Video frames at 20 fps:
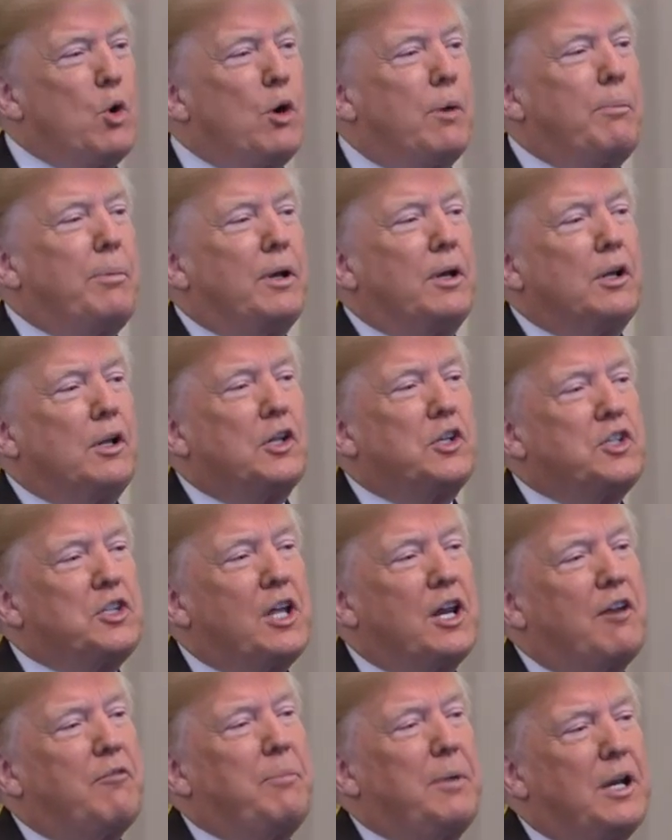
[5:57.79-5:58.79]
more bills
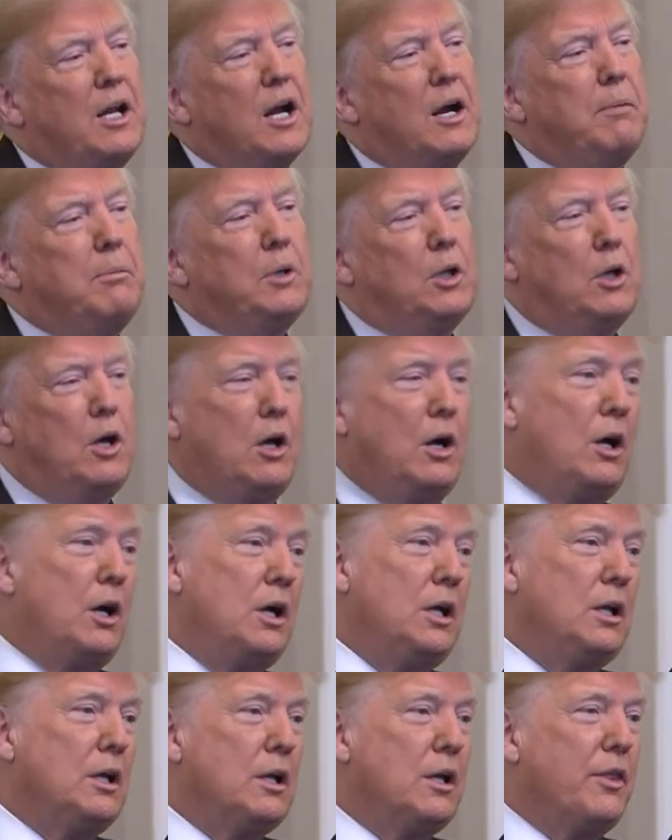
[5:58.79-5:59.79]
that have become
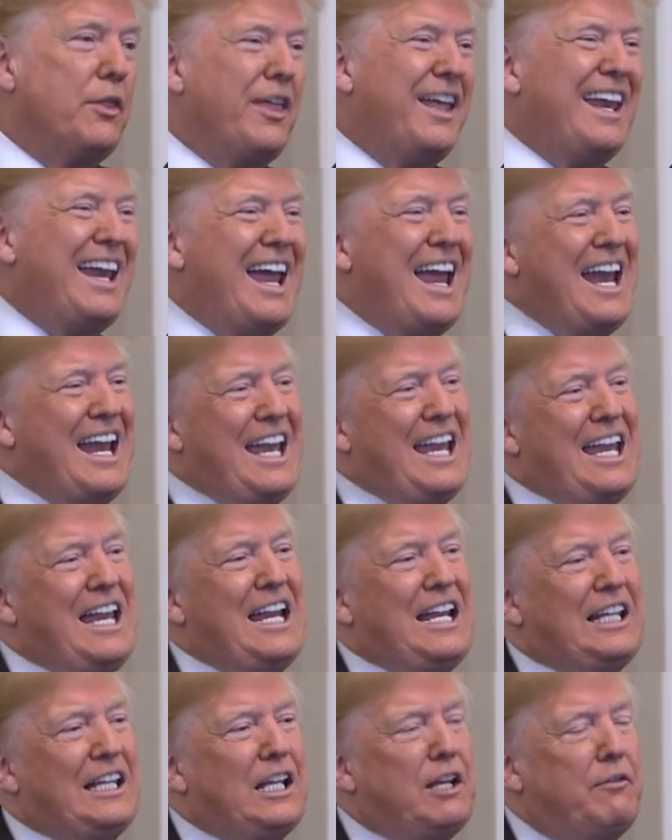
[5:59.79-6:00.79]
law than
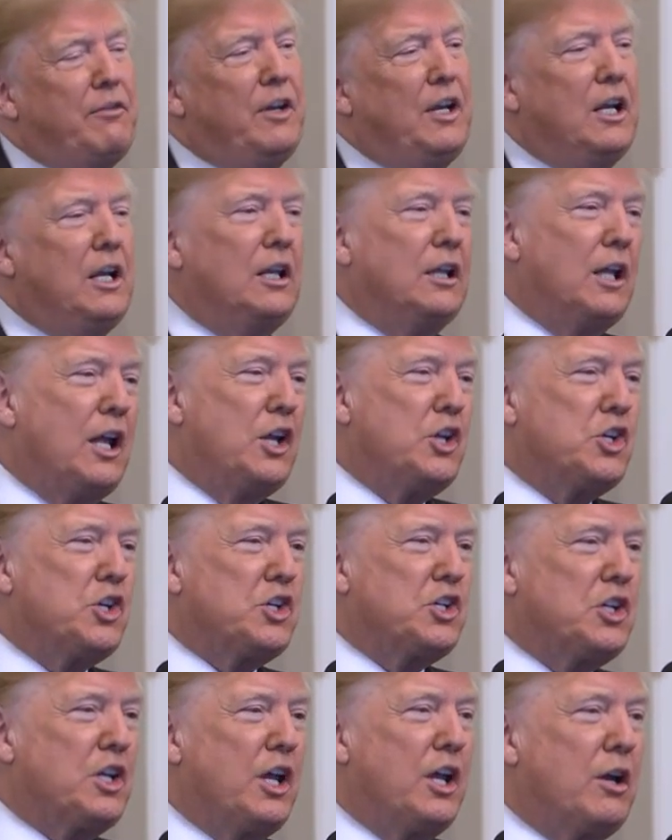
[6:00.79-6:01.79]
any living
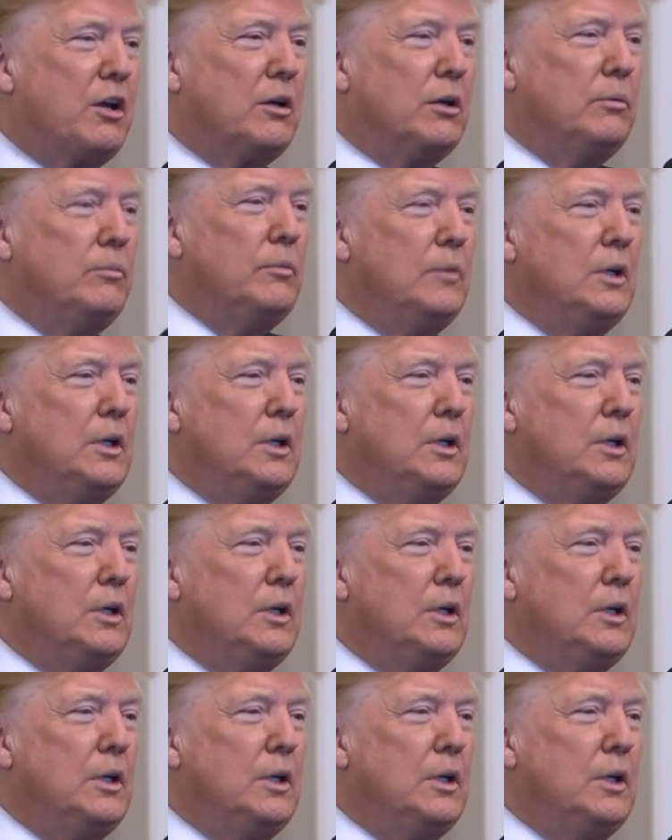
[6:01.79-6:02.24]
legislator.